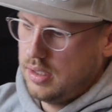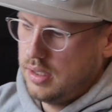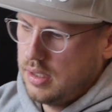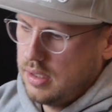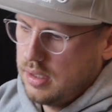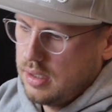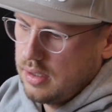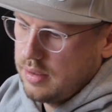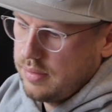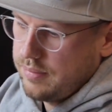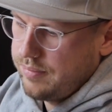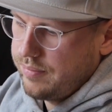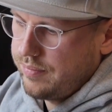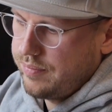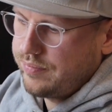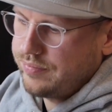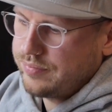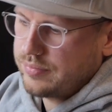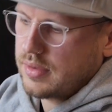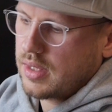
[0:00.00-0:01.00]
And
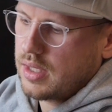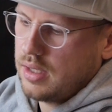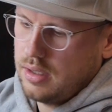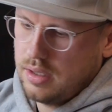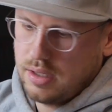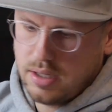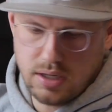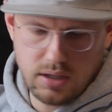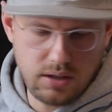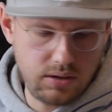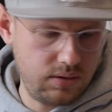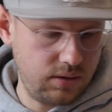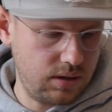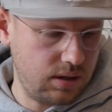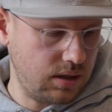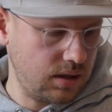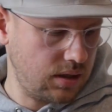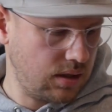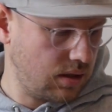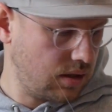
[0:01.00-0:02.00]
now
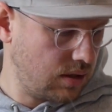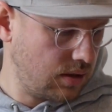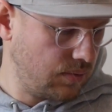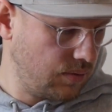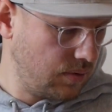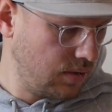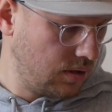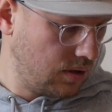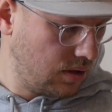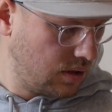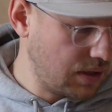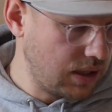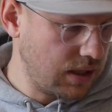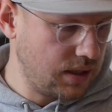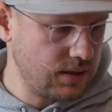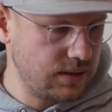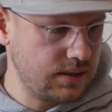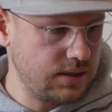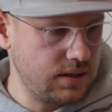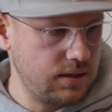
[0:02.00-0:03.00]
I will
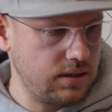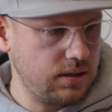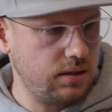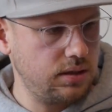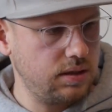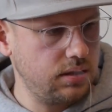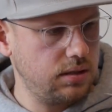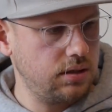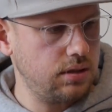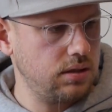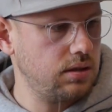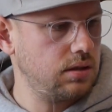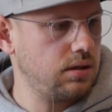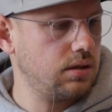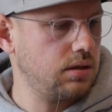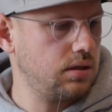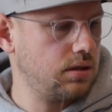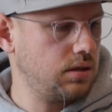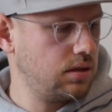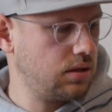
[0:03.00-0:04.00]
pass
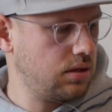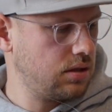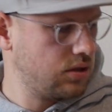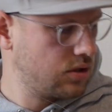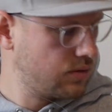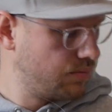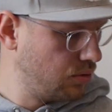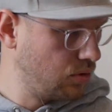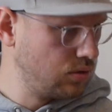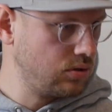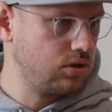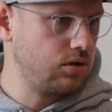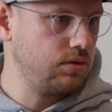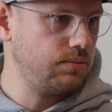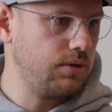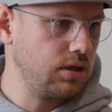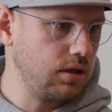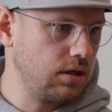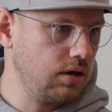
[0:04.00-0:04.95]
the spool to my